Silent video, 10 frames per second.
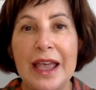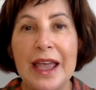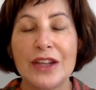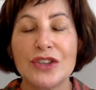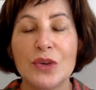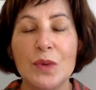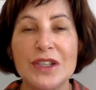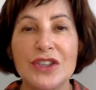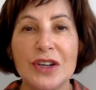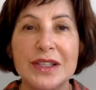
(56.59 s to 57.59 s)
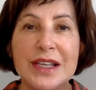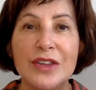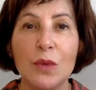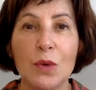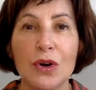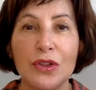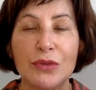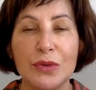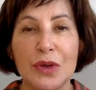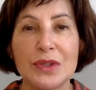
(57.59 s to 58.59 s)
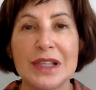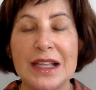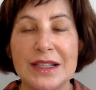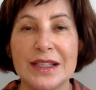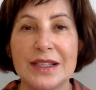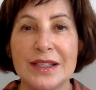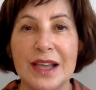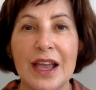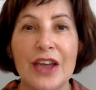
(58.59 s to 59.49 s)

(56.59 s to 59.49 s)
And so we start seeing the world through those lenses.